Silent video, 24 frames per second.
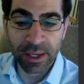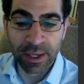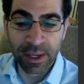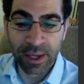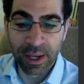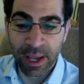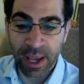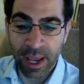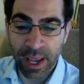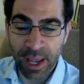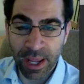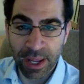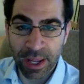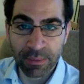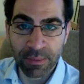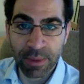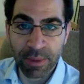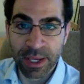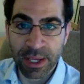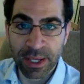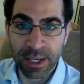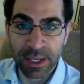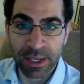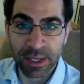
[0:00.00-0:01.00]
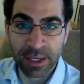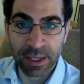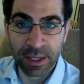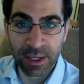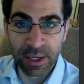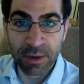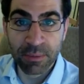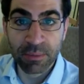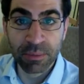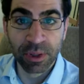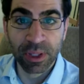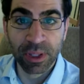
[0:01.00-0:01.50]
and make it
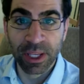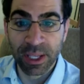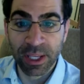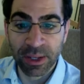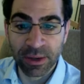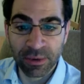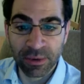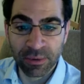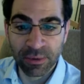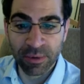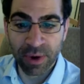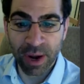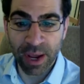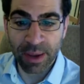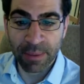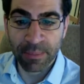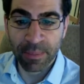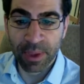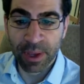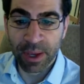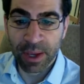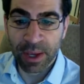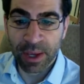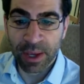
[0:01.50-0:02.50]
complete, right?